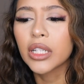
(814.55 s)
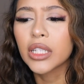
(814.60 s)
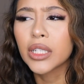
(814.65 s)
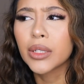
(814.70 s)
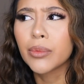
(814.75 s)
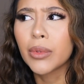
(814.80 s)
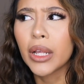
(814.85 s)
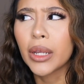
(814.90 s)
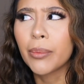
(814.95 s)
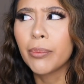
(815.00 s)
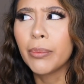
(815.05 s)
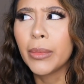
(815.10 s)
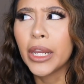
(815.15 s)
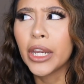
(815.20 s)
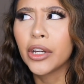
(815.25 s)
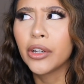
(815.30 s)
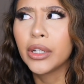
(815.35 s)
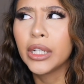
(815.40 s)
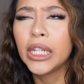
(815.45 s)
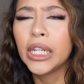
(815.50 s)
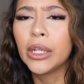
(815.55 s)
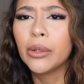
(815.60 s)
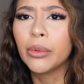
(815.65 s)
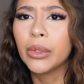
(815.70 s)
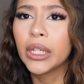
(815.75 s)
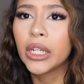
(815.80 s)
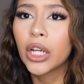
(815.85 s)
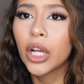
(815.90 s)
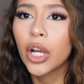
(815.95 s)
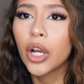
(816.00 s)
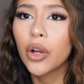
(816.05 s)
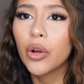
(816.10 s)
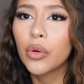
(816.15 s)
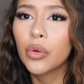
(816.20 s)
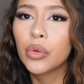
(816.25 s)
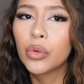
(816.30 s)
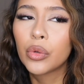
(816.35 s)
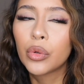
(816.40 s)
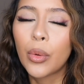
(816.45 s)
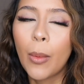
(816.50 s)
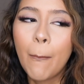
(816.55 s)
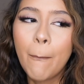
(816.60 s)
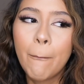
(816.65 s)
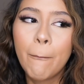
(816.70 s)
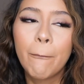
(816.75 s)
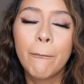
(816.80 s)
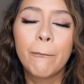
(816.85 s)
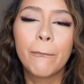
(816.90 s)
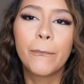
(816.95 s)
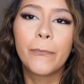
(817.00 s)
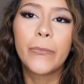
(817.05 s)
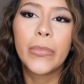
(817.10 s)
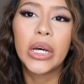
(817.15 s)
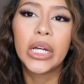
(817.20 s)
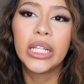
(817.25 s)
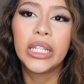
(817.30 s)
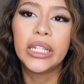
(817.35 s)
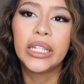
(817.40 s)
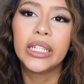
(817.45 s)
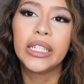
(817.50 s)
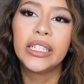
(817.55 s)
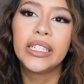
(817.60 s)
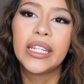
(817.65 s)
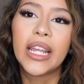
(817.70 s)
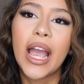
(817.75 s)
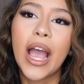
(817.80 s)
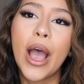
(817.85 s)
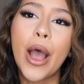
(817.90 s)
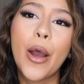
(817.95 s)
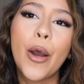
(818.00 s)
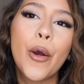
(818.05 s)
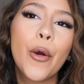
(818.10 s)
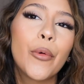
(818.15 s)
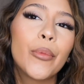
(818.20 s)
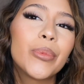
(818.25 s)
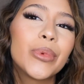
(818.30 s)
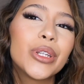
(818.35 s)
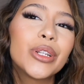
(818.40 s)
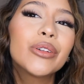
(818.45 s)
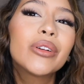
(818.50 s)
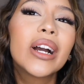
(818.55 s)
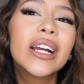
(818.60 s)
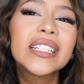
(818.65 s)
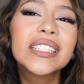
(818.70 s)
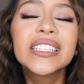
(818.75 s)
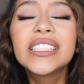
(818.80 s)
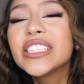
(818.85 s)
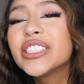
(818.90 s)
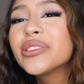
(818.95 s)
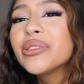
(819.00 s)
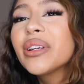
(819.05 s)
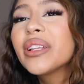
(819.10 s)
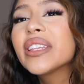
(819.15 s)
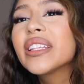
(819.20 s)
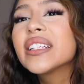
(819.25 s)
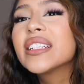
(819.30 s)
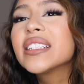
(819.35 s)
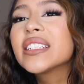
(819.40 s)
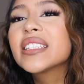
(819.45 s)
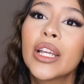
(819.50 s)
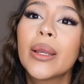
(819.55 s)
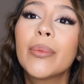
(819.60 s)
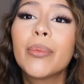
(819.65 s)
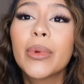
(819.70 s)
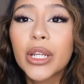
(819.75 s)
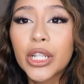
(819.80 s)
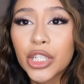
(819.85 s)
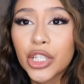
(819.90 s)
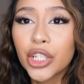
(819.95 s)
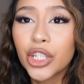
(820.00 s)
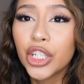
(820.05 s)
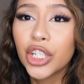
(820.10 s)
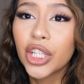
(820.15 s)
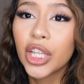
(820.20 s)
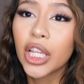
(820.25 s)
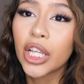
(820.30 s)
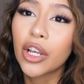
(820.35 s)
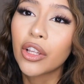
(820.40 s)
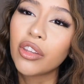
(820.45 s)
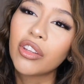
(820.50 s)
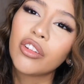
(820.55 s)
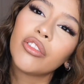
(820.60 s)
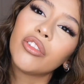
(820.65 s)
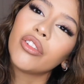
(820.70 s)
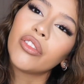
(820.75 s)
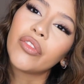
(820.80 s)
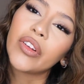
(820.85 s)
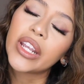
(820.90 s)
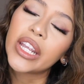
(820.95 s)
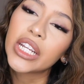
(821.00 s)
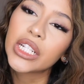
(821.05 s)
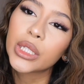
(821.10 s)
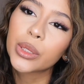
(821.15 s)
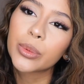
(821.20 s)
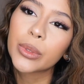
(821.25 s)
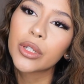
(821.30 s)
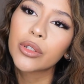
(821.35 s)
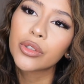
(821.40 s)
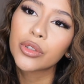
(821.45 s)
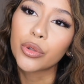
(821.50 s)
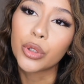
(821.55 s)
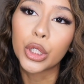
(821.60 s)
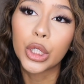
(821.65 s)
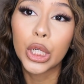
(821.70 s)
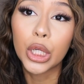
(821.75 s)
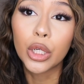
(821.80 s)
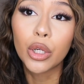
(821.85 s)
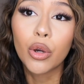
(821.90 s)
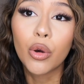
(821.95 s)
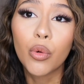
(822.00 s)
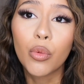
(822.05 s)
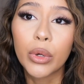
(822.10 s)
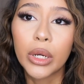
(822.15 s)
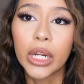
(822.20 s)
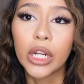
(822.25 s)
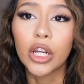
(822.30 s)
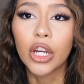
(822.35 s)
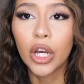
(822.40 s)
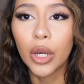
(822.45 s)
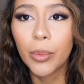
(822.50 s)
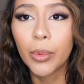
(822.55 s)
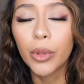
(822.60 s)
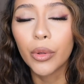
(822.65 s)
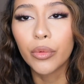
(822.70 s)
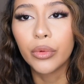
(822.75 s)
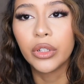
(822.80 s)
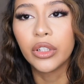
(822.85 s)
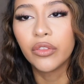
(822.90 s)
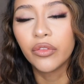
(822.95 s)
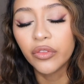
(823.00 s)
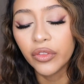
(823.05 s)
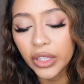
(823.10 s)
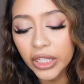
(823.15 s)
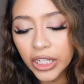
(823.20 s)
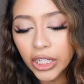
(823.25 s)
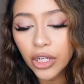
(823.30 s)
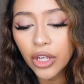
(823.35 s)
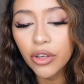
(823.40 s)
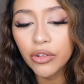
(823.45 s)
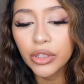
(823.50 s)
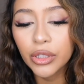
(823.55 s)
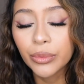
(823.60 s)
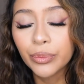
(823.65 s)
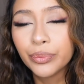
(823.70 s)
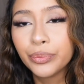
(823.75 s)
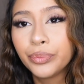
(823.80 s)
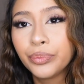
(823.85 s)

It's like Mary Rico. But yeah, hope you guys enjoy this. Make sure you click on the notification bell so you can know when I upload new videos.